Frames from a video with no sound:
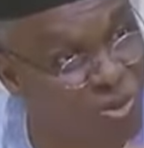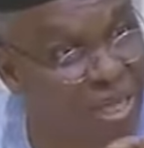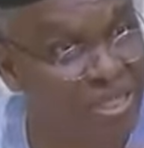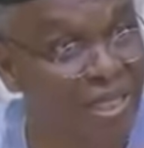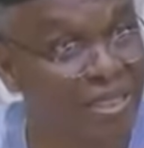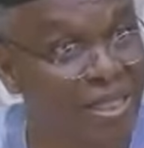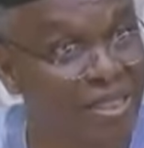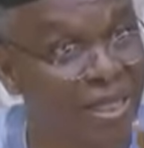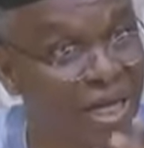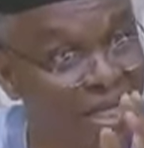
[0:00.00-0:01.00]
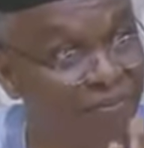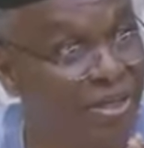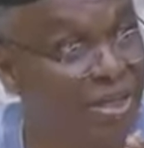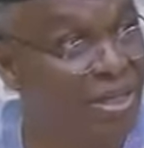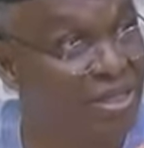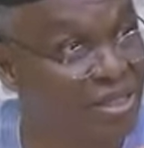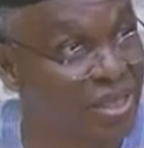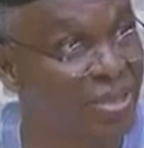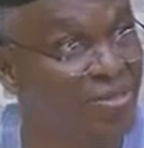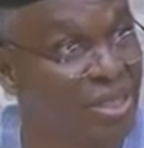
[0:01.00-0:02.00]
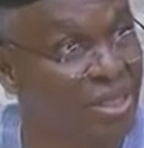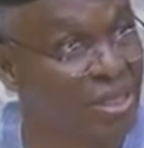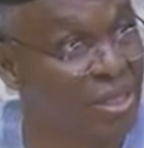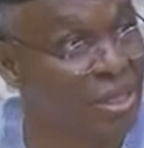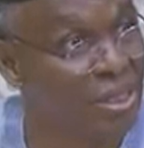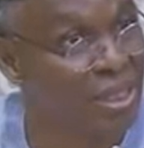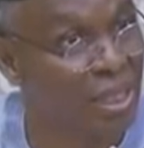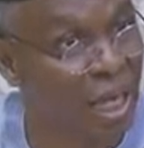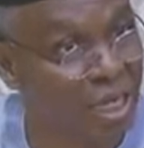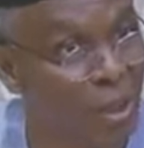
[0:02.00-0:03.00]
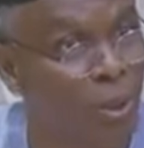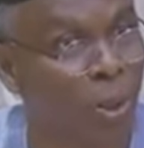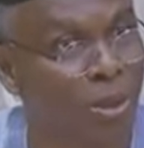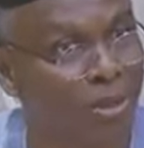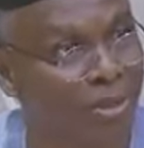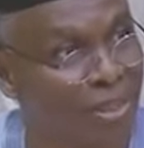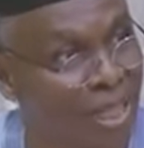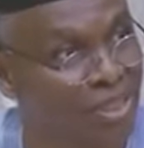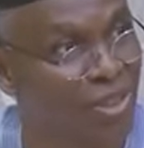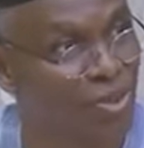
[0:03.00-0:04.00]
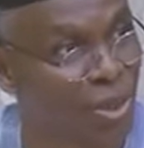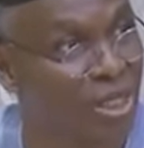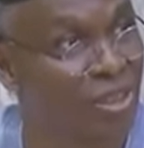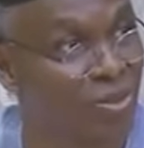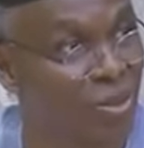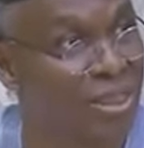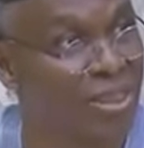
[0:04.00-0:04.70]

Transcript: do matter in Nigeria. Even the semi-analog elections we had in